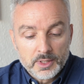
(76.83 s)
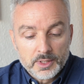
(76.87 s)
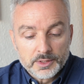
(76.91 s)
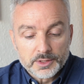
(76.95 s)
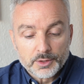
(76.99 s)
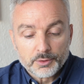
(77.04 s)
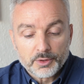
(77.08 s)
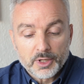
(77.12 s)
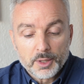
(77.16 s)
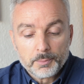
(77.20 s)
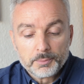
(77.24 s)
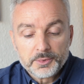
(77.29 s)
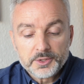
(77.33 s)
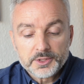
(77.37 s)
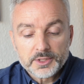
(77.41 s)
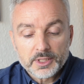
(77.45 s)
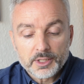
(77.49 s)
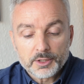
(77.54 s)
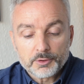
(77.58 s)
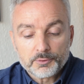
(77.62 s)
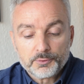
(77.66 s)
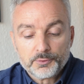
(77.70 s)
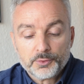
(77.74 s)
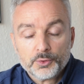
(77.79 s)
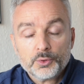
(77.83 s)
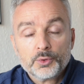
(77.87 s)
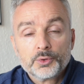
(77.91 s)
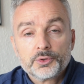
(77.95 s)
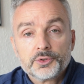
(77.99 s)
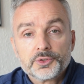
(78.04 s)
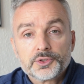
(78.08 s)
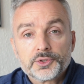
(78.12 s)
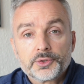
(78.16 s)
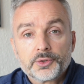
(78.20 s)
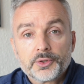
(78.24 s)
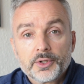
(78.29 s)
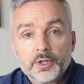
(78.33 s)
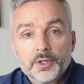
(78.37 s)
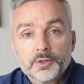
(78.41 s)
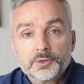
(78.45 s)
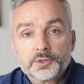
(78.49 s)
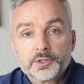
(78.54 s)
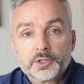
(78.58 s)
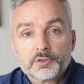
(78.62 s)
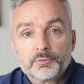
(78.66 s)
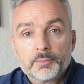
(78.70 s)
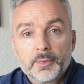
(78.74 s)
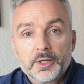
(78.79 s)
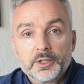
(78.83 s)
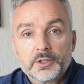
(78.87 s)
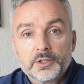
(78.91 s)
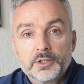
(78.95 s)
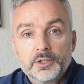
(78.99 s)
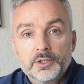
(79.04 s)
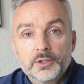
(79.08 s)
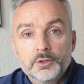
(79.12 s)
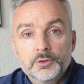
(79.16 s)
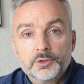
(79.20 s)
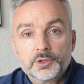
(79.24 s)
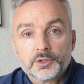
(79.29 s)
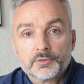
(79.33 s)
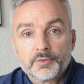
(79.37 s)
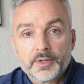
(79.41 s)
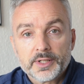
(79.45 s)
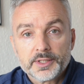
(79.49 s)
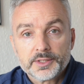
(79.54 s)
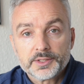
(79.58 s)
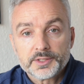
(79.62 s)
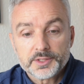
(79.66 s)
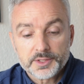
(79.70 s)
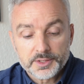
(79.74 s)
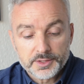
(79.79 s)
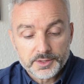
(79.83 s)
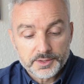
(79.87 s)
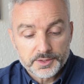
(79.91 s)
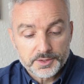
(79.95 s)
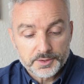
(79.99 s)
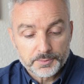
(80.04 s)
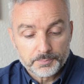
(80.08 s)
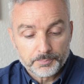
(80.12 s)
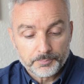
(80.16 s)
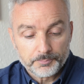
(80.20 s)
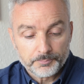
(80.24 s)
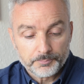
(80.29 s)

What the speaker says: So companies like Ford and Toyota have made huge advances,